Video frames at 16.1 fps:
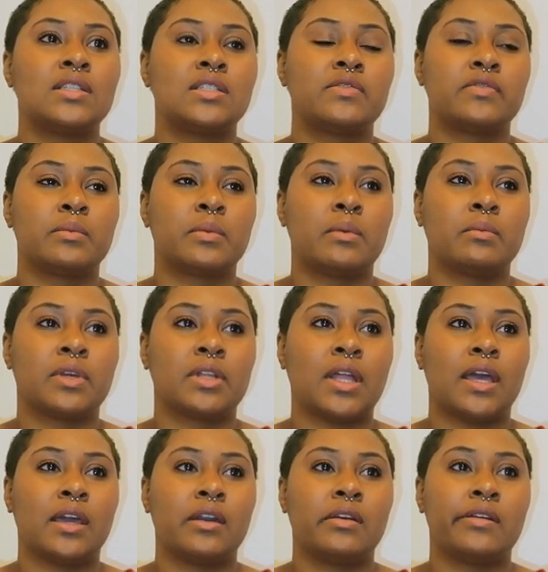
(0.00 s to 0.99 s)
just remember
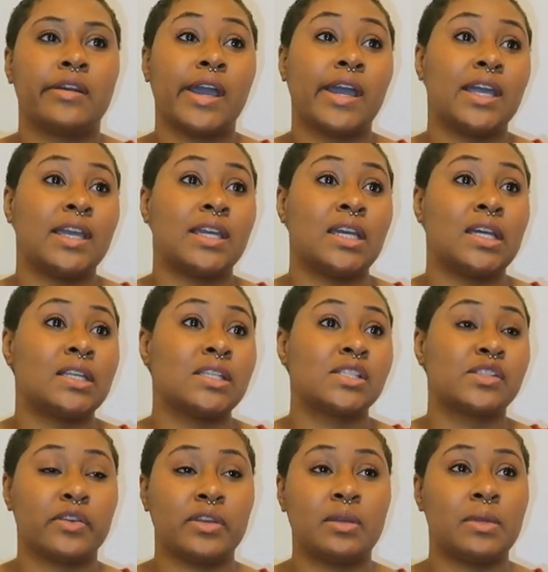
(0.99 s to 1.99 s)
like crying and
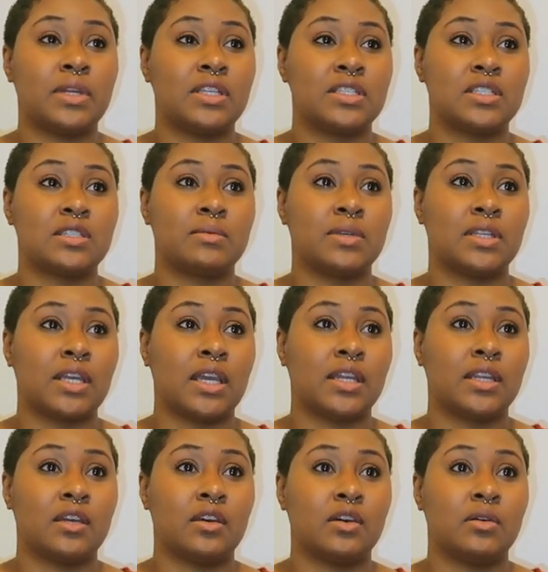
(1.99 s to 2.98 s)
screaming and just being
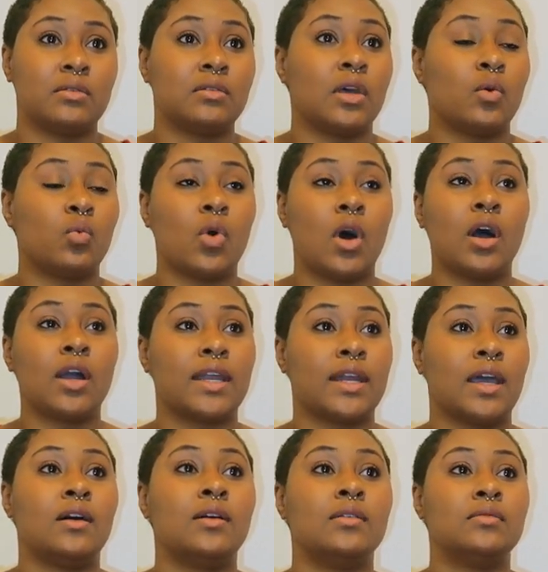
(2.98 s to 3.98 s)
like no, and walking
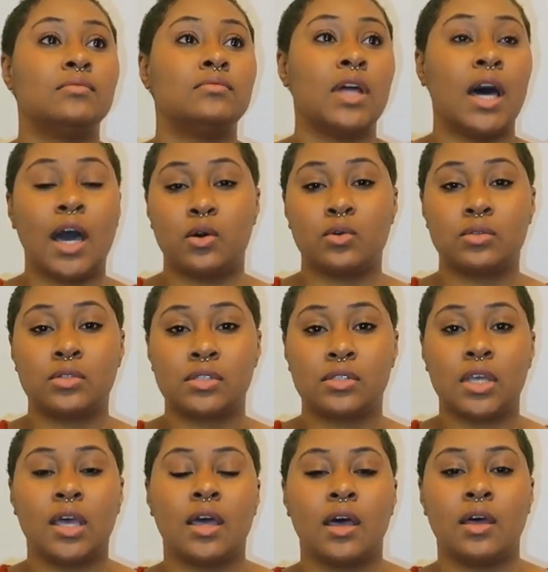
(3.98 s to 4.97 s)
out the house.
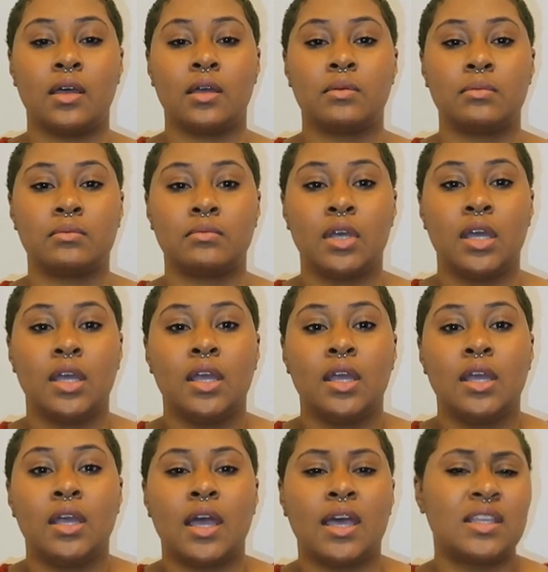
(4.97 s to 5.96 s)

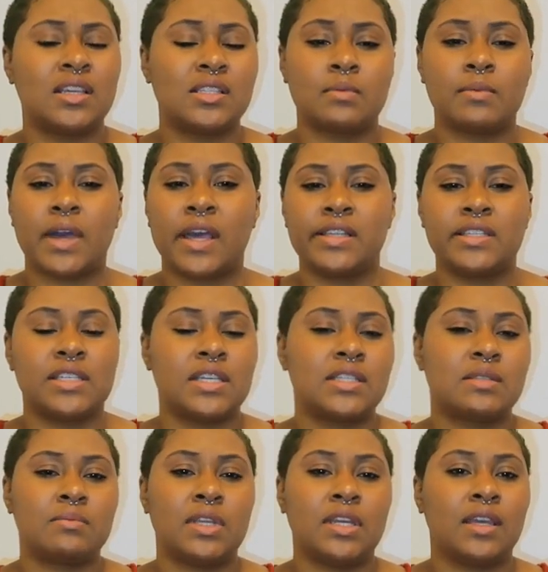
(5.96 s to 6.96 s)
I think somebody
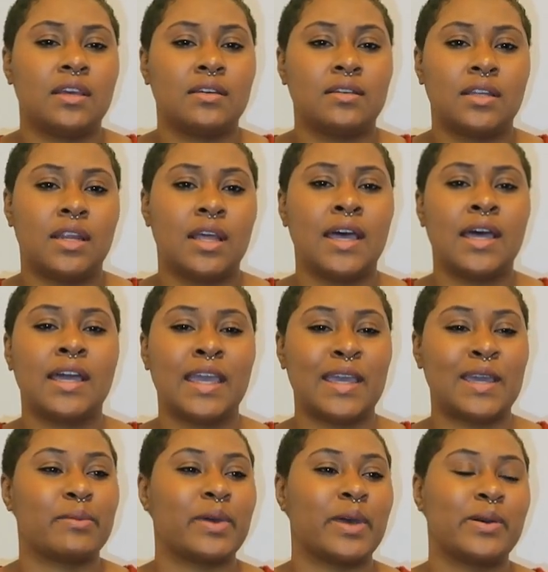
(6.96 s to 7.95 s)
chased me down and I
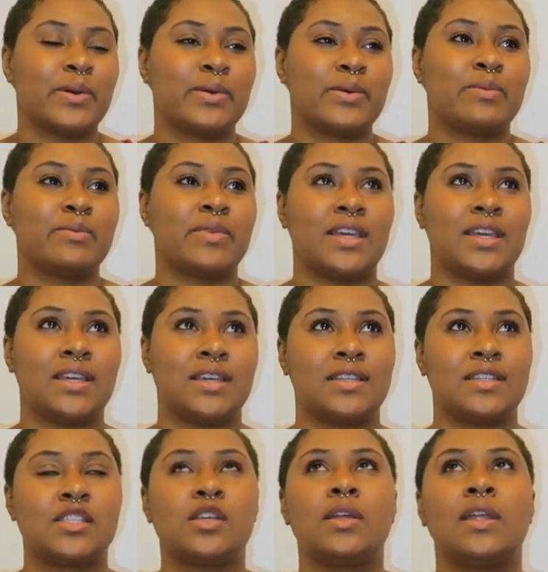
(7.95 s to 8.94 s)
came back home. But
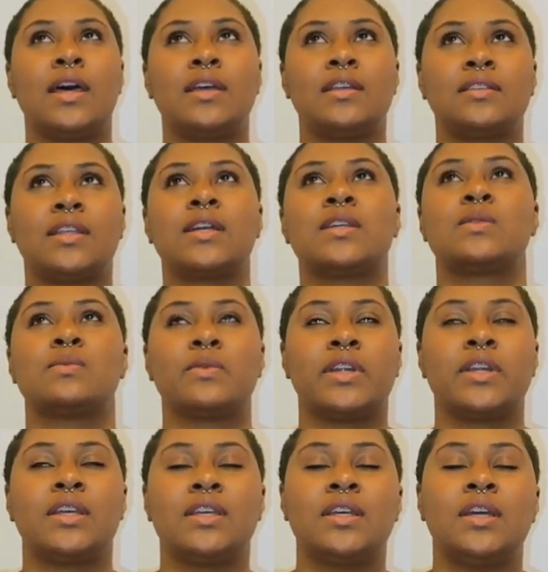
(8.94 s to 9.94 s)
yeah, so that next
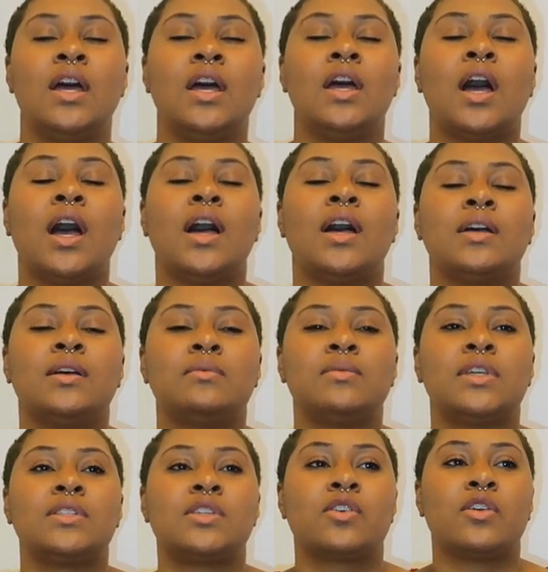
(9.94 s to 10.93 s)
morning,
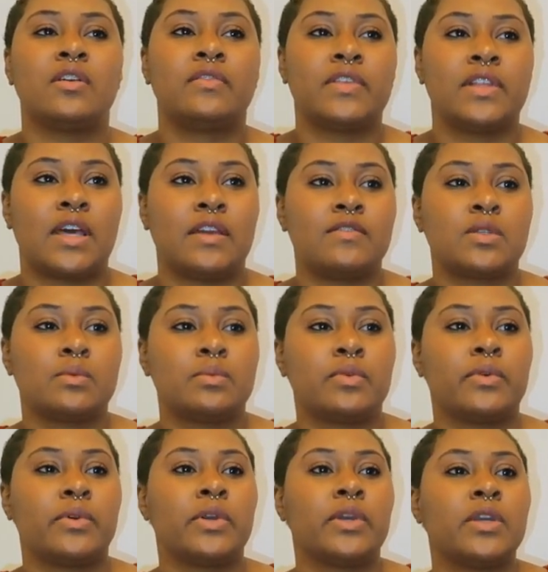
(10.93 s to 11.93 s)
they took her off of life
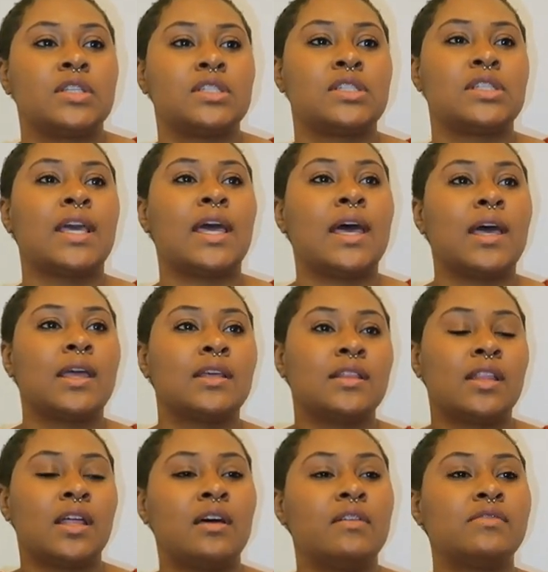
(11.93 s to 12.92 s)
support. She
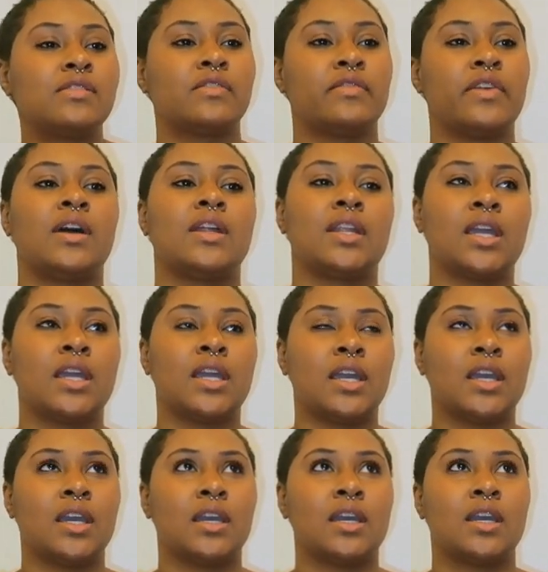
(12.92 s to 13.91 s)
had love surrounding
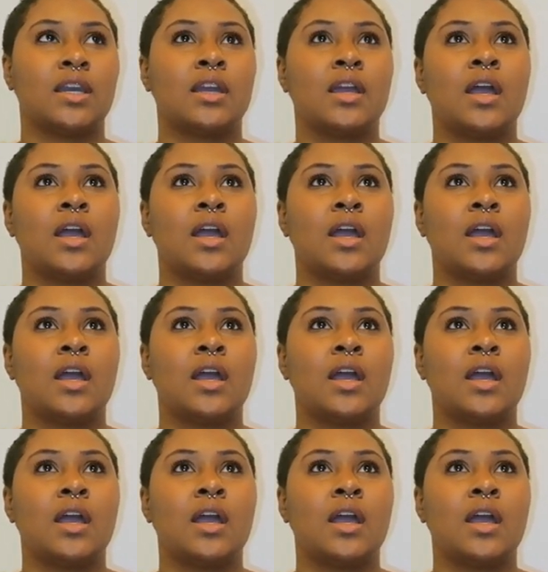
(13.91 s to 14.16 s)
her.